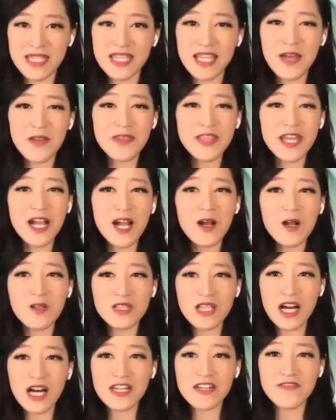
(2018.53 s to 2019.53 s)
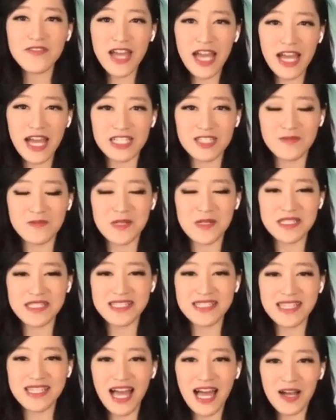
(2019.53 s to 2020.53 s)
Now, there are a lot of
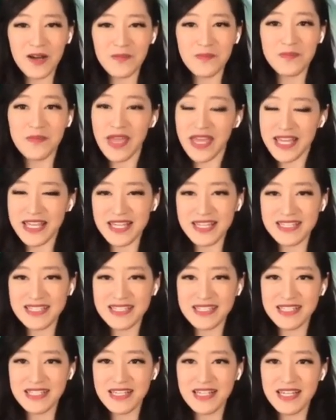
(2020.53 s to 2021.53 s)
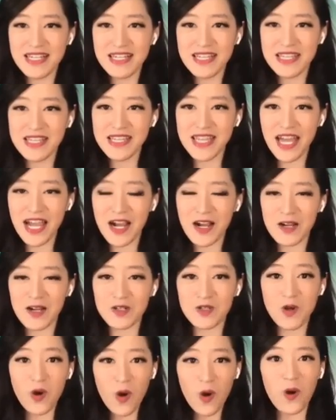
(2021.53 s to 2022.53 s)
experts that make it
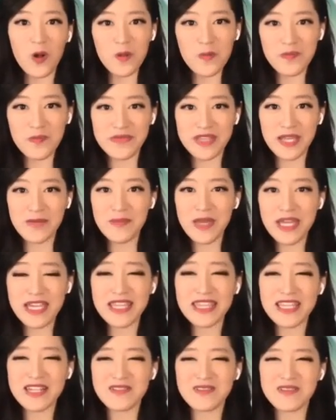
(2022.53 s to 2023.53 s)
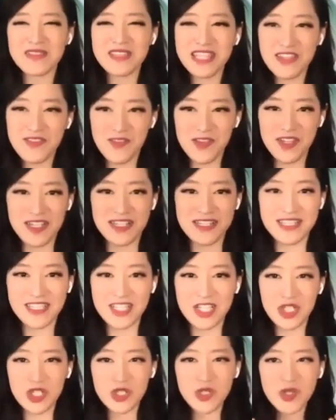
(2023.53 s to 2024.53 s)
their goal. They make it their living
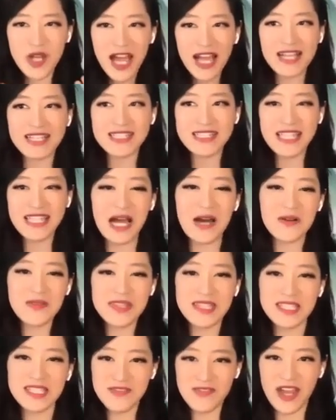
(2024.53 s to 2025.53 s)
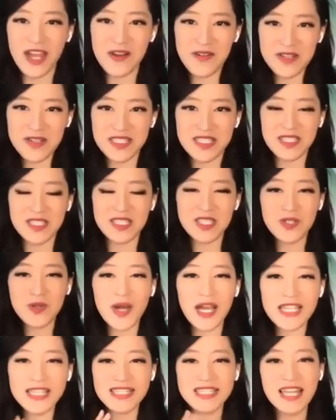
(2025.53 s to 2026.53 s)
to track down these viruses,
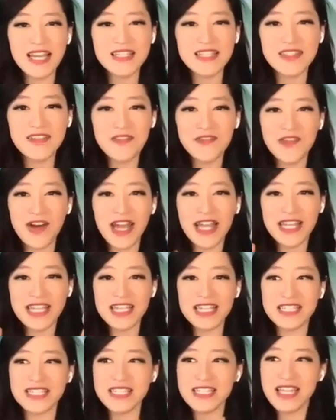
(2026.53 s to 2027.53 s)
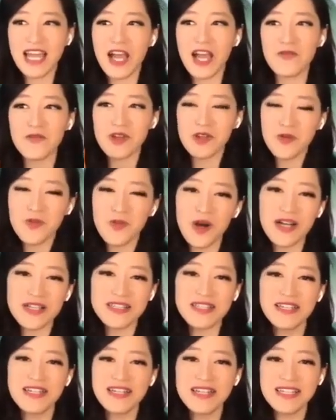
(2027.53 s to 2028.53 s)
to identify each and every one,